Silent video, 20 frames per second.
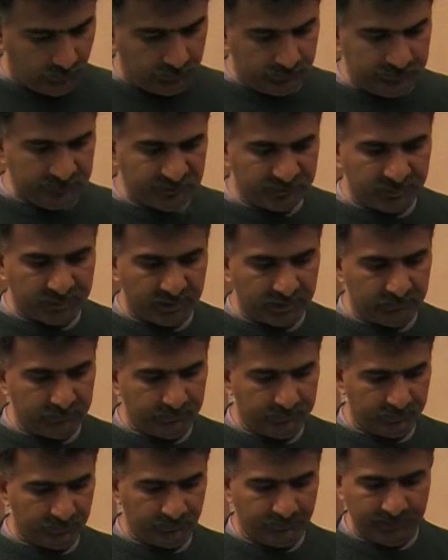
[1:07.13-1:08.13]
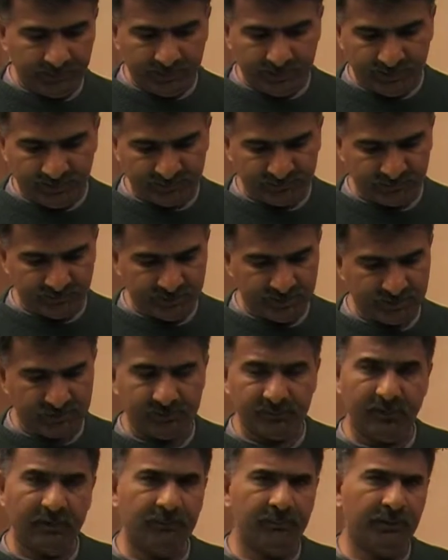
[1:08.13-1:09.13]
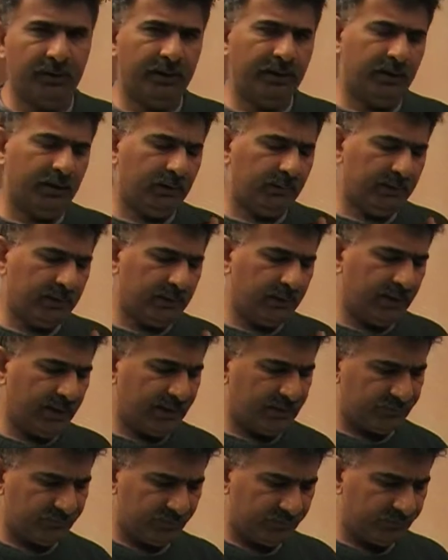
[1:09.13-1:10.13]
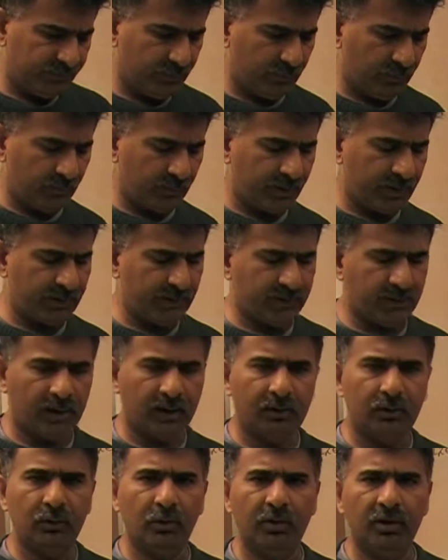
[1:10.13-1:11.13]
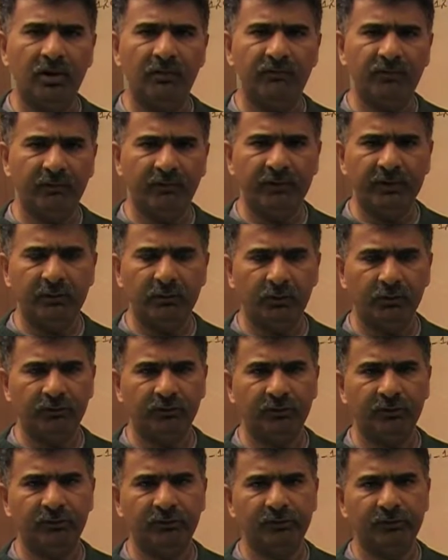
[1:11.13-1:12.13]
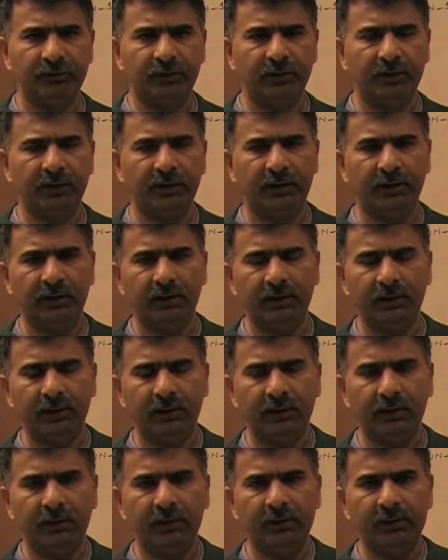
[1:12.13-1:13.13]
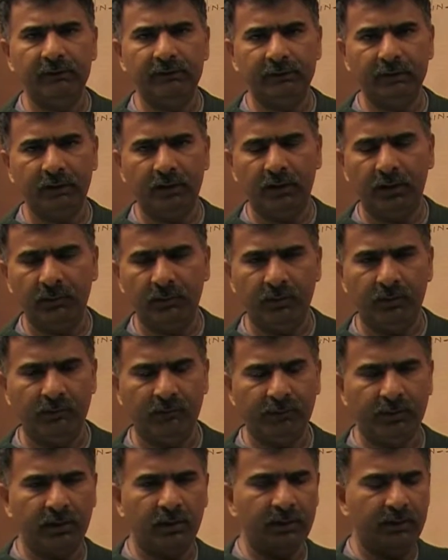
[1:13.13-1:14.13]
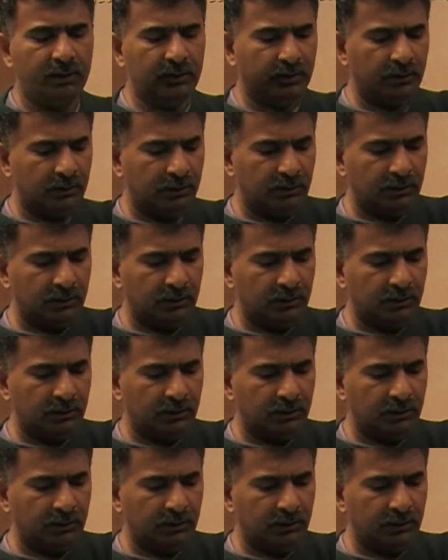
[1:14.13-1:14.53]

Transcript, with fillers: these problems on the very last page and, and even the last 50 altogether there are 250 questions they, they, they increase in the level of difficulty